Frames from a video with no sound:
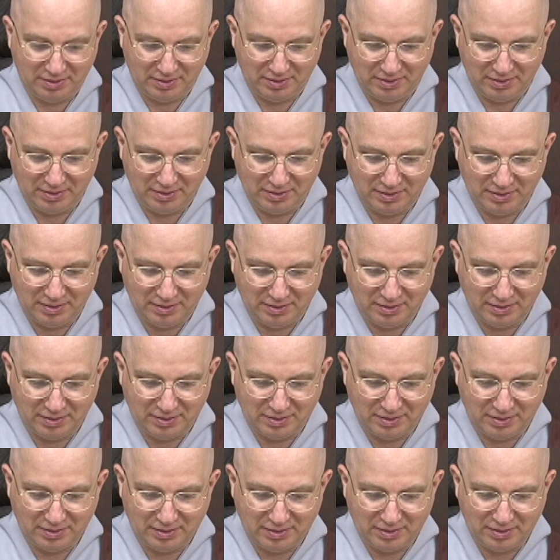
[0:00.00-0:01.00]

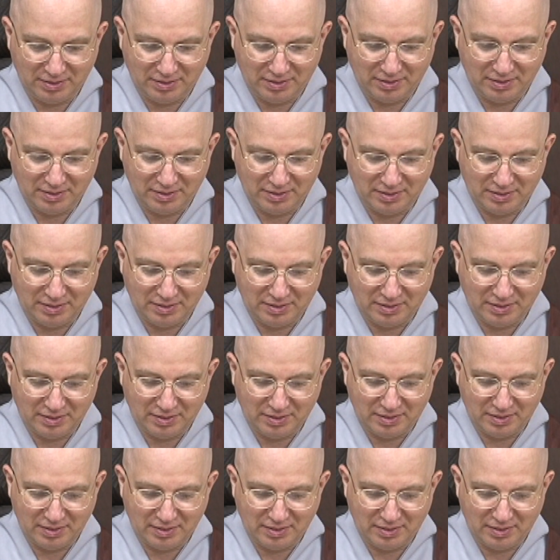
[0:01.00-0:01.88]
[no speech]